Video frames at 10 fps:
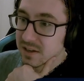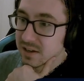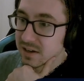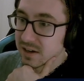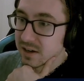
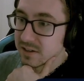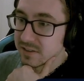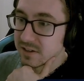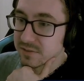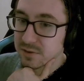And
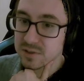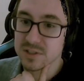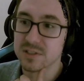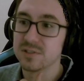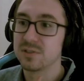then of course the
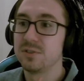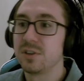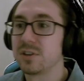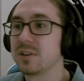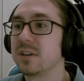
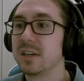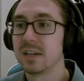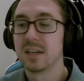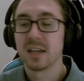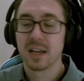Schooner
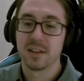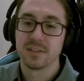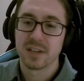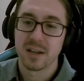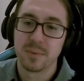and the
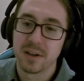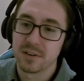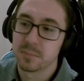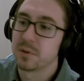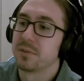Tidebinder,
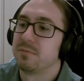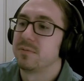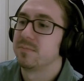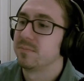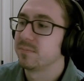both
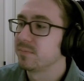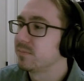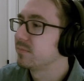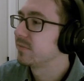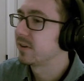
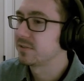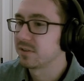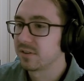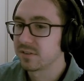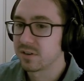very
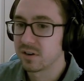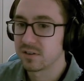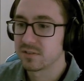solid cards.